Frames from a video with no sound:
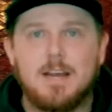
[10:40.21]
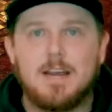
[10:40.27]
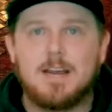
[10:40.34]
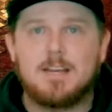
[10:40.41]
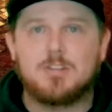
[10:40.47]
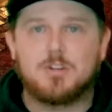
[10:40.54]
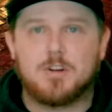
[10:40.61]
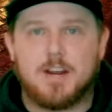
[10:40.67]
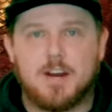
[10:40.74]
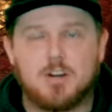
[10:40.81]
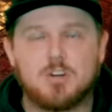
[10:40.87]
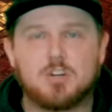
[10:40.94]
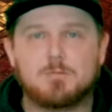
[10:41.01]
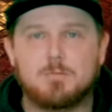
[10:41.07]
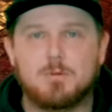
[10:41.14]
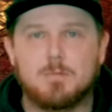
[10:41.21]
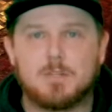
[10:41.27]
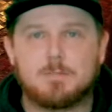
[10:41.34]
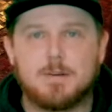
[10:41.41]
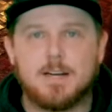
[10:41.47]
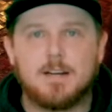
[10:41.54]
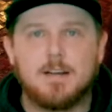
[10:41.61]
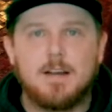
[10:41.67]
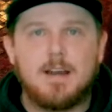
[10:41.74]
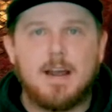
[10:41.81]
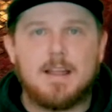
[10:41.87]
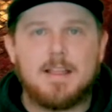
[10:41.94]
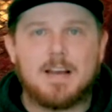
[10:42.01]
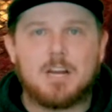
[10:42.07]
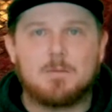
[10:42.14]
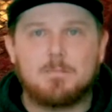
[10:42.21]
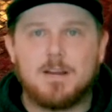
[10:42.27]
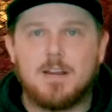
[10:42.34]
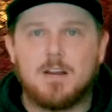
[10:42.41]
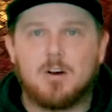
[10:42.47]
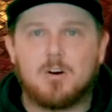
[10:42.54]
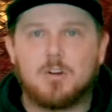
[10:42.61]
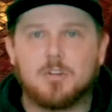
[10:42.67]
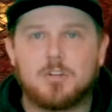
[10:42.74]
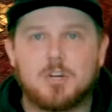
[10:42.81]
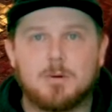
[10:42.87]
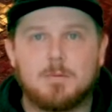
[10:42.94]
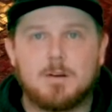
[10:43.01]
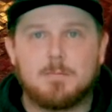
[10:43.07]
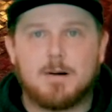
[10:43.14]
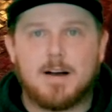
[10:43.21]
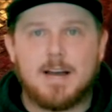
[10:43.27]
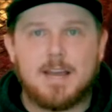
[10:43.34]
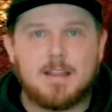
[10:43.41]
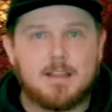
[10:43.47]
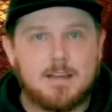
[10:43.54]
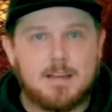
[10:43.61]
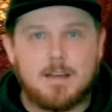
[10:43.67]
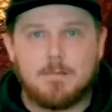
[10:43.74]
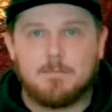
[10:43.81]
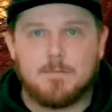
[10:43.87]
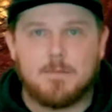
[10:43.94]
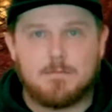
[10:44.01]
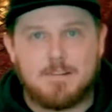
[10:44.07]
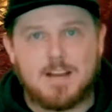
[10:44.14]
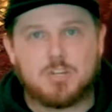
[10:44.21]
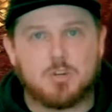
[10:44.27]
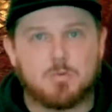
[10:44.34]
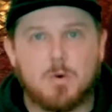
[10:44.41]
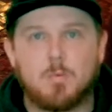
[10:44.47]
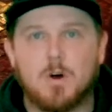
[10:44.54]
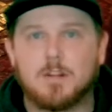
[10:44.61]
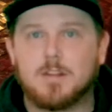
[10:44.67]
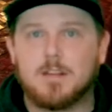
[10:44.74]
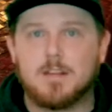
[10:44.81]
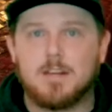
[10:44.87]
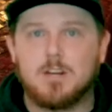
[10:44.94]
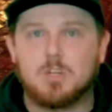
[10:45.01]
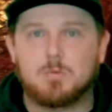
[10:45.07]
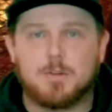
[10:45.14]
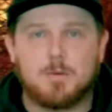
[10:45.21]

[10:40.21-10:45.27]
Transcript: is your character's movement speed. And that could be all determined by the faster roam walk that they use,